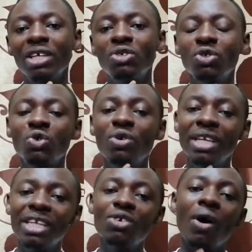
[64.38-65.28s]
that you also
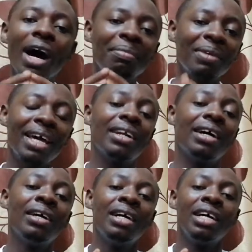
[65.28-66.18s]
need your upline
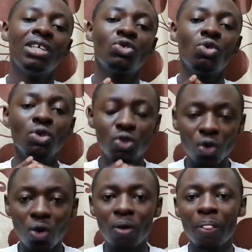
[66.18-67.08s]
to
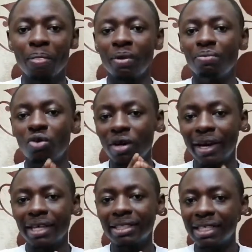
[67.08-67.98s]
also
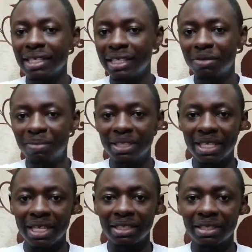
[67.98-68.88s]
progress in this
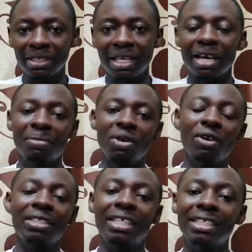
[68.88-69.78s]
business,
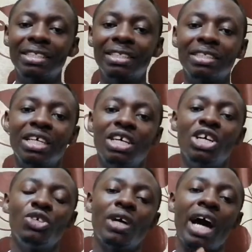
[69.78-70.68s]
because it's
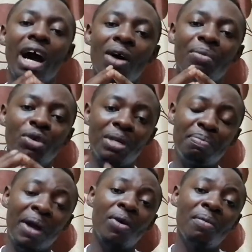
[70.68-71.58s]
you
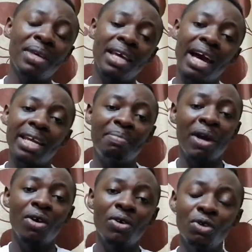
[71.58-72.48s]
depend on me, I
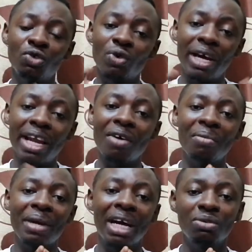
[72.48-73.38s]
depend on you. Together
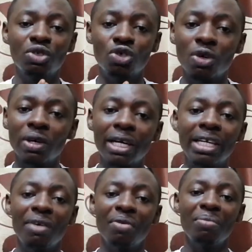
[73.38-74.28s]
we become strong,
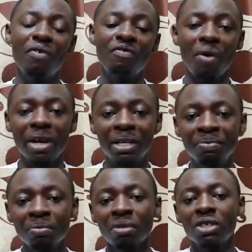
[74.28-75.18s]
then we move forward.
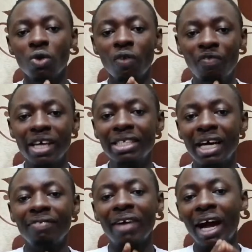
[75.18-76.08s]
So first,
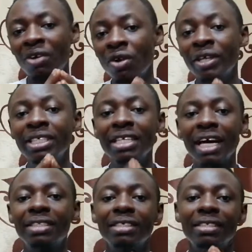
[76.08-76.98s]
after acknowledging
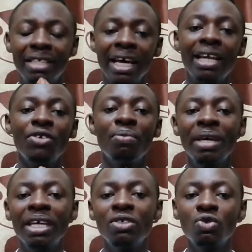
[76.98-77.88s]
that, then you
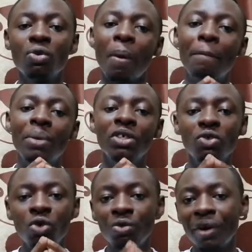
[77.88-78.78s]
begin to
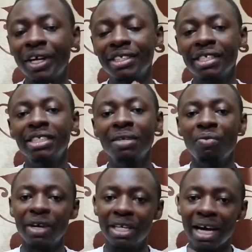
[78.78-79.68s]
build good
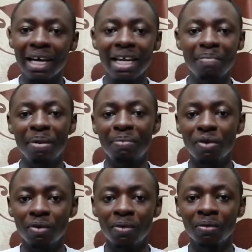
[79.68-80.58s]
relationship with other
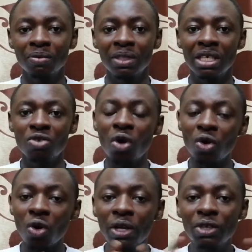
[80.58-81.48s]
people,
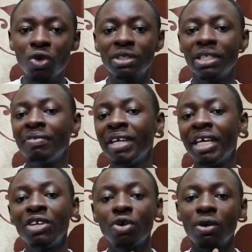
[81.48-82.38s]
not only those
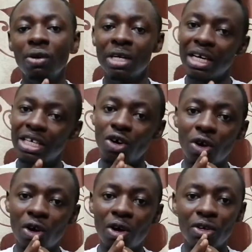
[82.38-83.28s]
even in
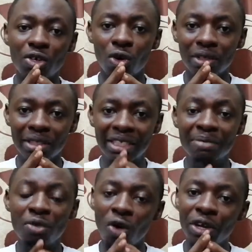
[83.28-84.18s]
your
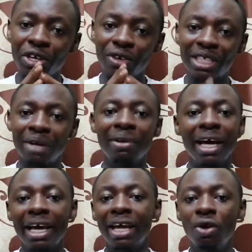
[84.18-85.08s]
team or in your
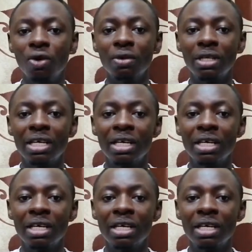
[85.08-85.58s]
downline alone.